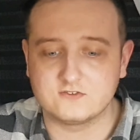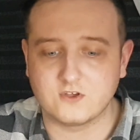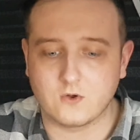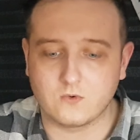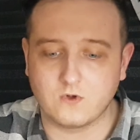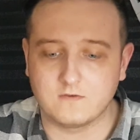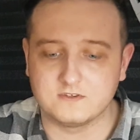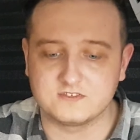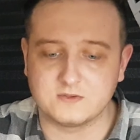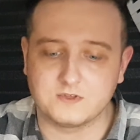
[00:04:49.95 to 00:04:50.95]
So
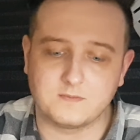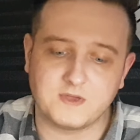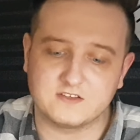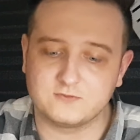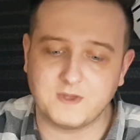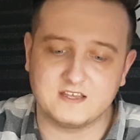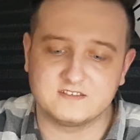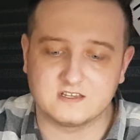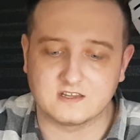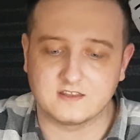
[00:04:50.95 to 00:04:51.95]
obviously, with a bit of
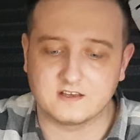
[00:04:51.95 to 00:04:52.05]
space in the